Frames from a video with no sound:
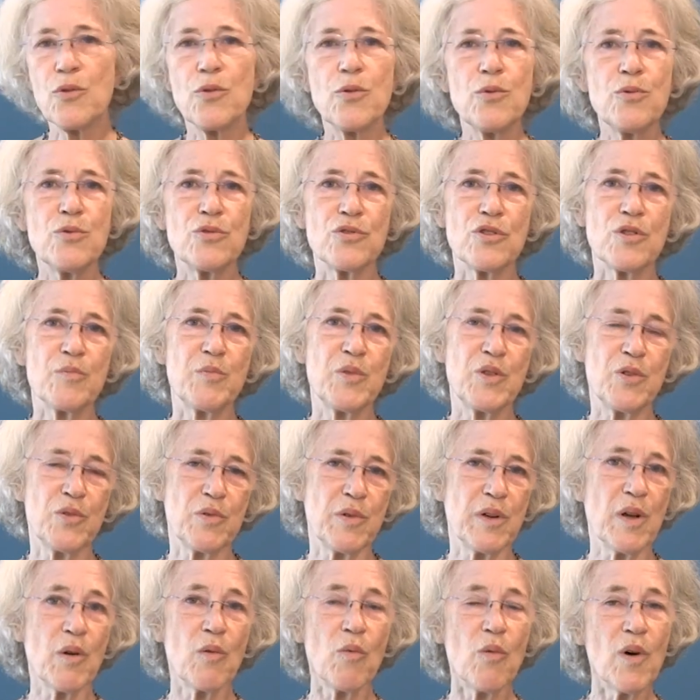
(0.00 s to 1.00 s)
who should be
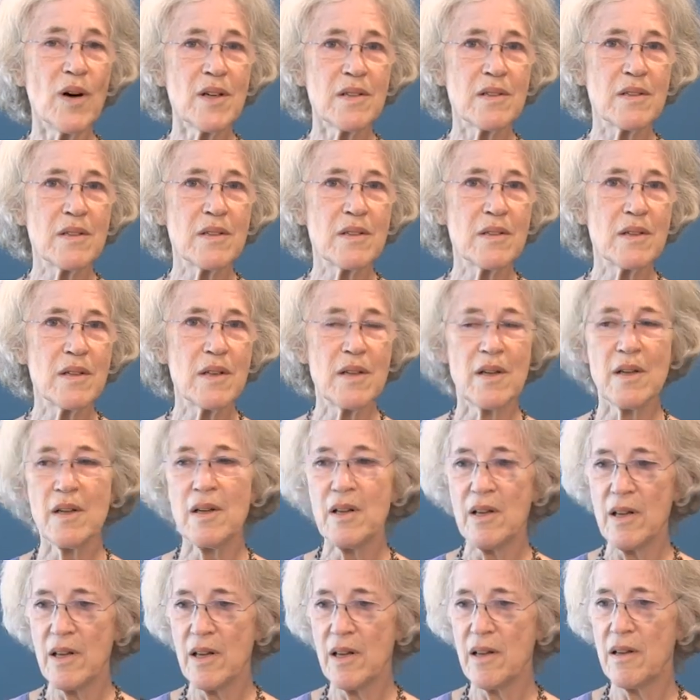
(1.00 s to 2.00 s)
doing what
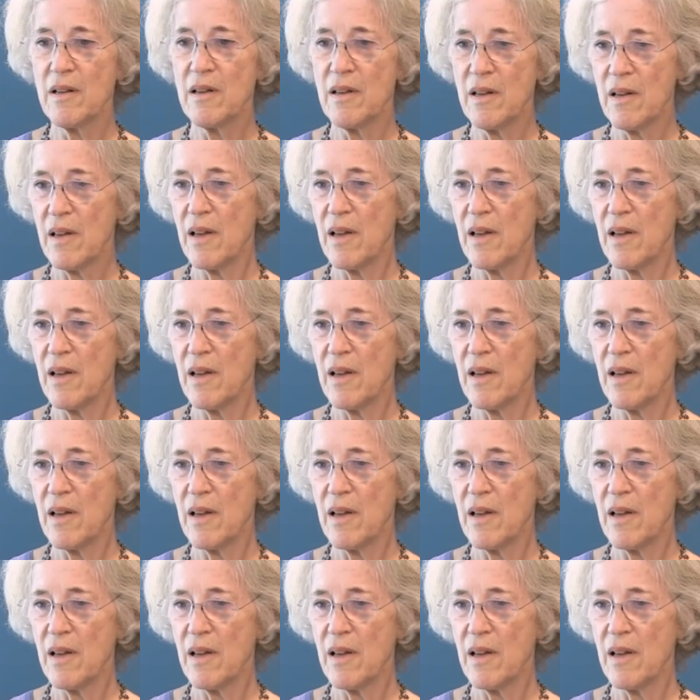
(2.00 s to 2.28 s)
in